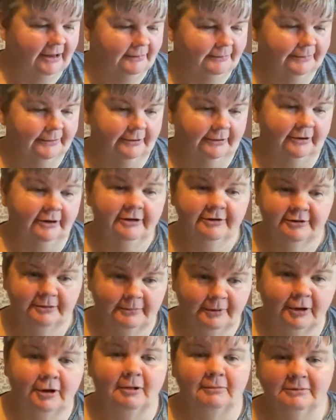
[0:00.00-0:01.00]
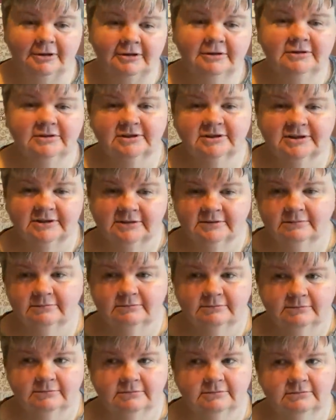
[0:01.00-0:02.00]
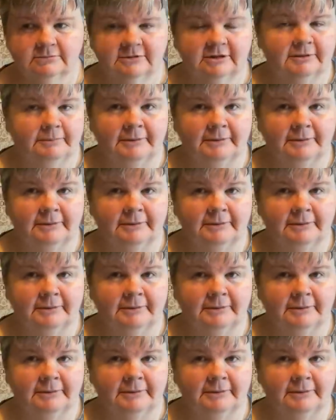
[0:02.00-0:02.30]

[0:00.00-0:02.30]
But at the moment, the